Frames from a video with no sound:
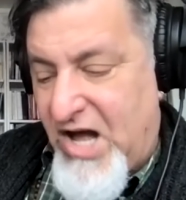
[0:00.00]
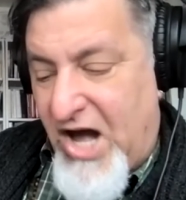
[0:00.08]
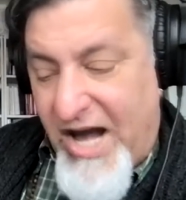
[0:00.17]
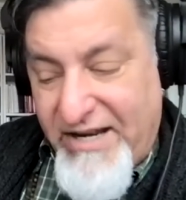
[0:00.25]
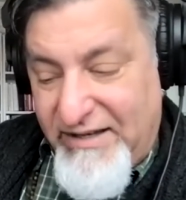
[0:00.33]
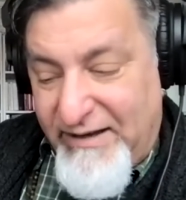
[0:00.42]

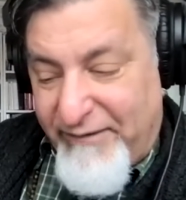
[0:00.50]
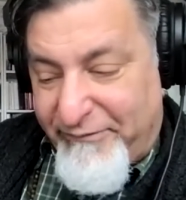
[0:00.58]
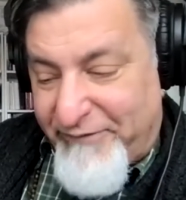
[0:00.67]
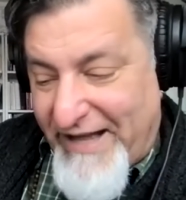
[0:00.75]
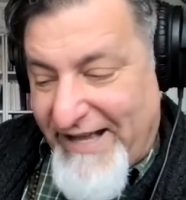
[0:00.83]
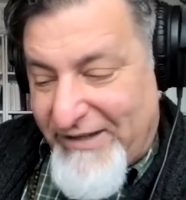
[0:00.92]

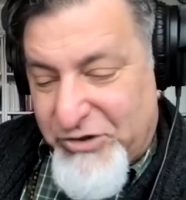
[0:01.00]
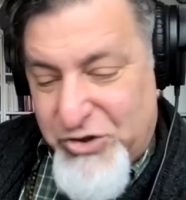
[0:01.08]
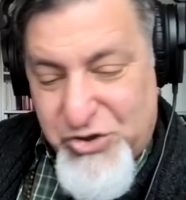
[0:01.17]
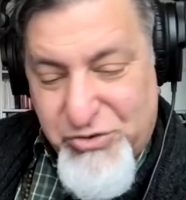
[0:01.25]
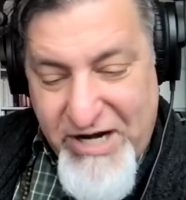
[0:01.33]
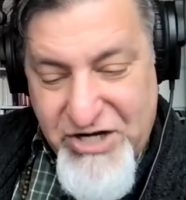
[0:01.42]
undefiled
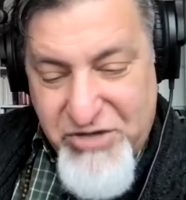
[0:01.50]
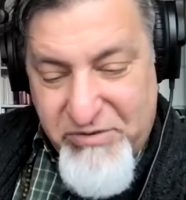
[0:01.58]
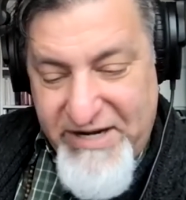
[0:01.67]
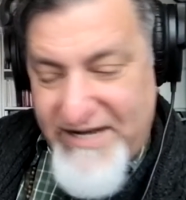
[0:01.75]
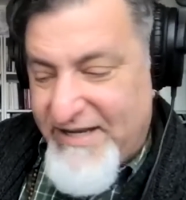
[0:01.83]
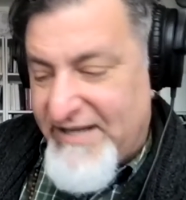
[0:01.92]

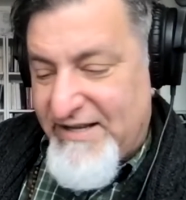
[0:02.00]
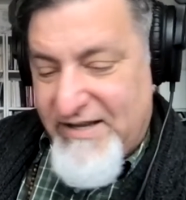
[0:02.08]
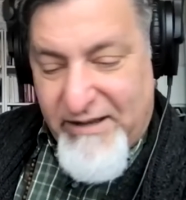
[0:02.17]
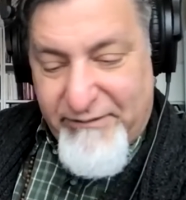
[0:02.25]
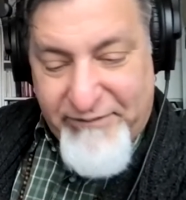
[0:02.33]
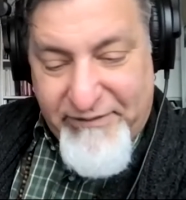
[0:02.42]
treasury
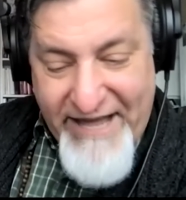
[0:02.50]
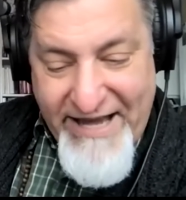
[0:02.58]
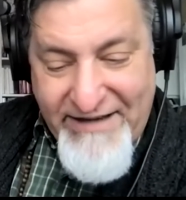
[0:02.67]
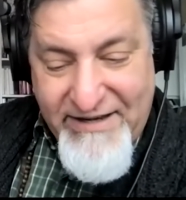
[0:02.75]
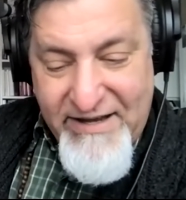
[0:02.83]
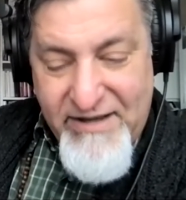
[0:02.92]
of
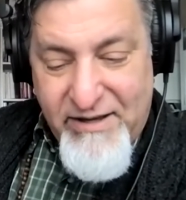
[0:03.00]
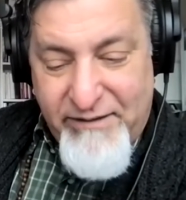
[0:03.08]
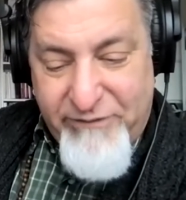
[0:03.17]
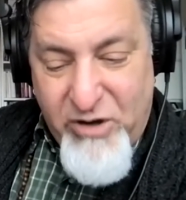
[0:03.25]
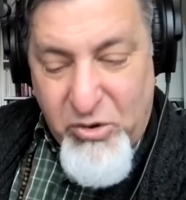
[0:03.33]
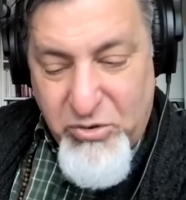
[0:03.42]
light
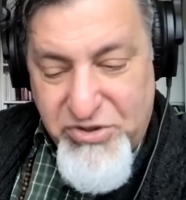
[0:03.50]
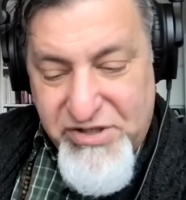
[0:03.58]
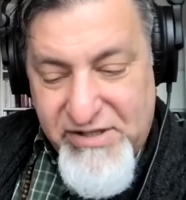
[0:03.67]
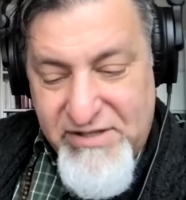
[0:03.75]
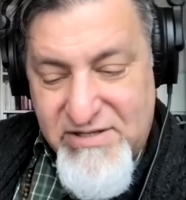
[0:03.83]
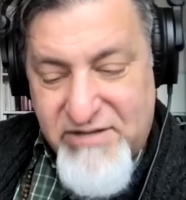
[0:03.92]
of
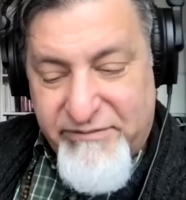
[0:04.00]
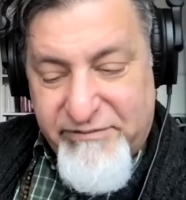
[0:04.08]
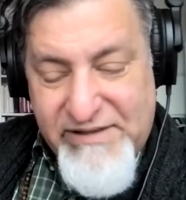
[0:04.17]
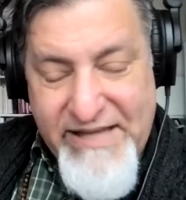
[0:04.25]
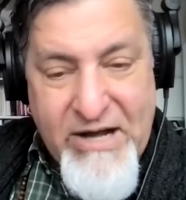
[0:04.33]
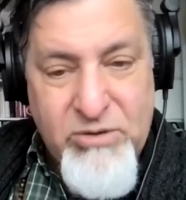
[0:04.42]
oceans of
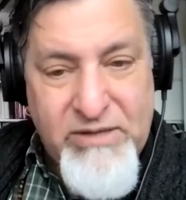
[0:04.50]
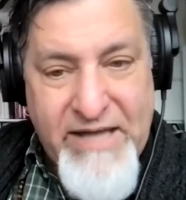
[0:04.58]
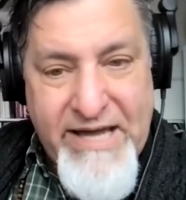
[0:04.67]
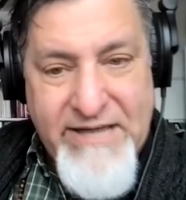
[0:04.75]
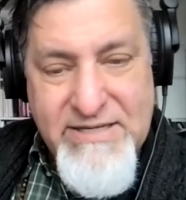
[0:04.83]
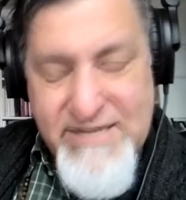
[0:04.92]

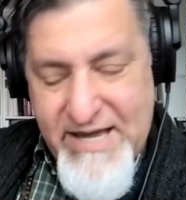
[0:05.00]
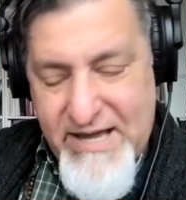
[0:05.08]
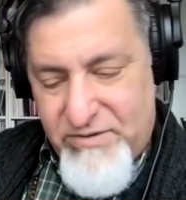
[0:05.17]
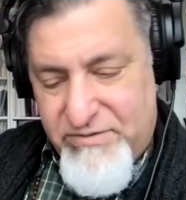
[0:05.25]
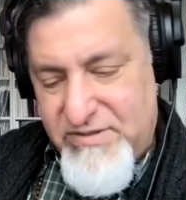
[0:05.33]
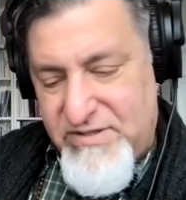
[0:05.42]
cloud-like
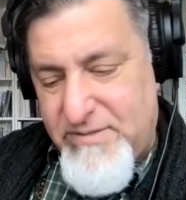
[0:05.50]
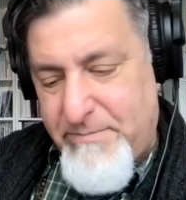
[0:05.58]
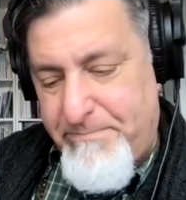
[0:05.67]
sounds.